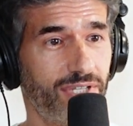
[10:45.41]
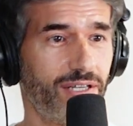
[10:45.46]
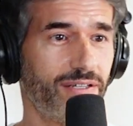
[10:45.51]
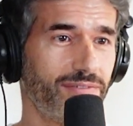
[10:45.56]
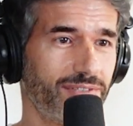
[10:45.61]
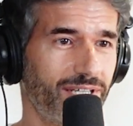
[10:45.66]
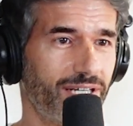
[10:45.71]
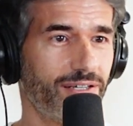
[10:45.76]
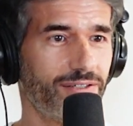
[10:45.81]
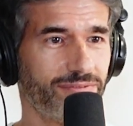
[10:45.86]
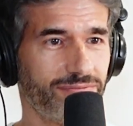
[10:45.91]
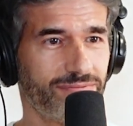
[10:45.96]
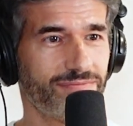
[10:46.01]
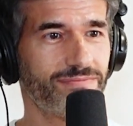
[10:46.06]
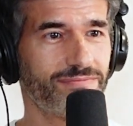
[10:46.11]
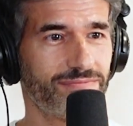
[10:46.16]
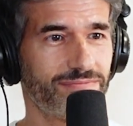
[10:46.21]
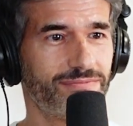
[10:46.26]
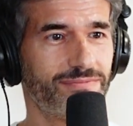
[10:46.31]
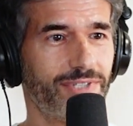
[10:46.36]
Uh, you know,
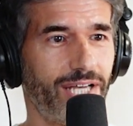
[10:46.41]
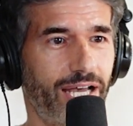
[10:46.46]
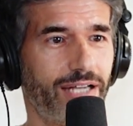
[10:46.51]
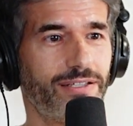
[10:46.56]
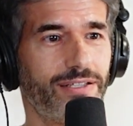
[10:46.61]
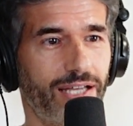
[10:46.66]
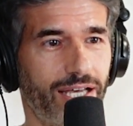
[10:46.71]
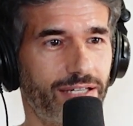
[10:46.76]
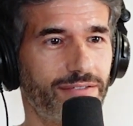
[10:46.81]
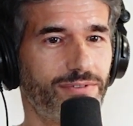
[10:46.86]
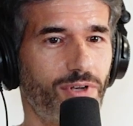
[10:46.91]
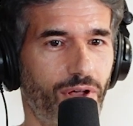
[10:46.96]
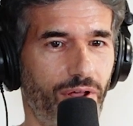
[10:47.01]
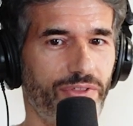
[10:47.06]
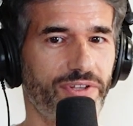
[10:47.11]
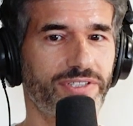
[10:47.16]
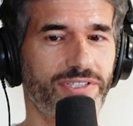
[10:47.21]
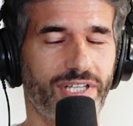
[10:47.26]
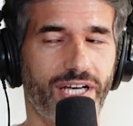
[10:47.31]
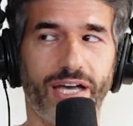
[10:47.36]
not not
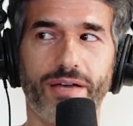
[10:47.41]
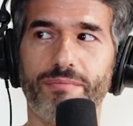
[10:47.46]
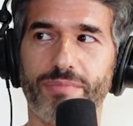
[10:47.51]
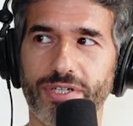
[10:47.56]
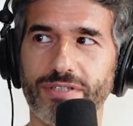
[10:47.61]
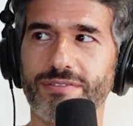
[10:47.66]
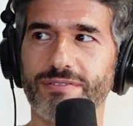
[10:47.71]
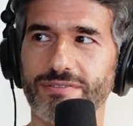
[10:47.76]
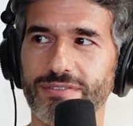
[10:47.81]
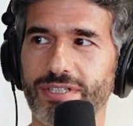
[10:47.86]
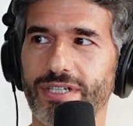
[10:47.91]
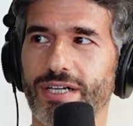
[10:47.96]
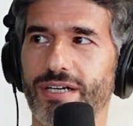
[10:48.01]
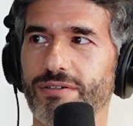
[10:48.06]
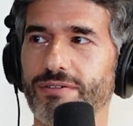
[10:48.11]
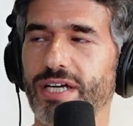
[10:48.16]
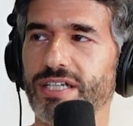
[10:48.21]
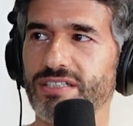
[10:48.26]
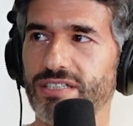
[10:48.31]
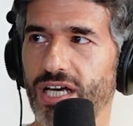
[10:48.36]
all the time, but, you
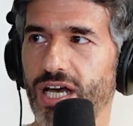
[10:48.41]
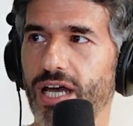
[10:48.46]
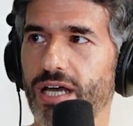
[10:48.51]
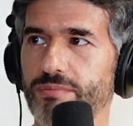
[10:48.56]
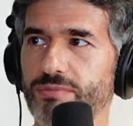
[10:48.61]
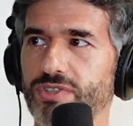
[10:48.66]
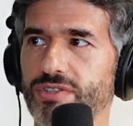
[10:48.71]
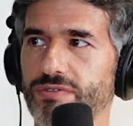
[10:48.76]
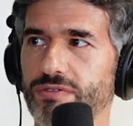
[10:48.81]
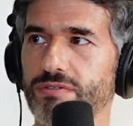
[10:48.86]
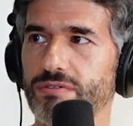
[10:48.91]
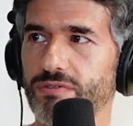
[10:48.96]
know, at times.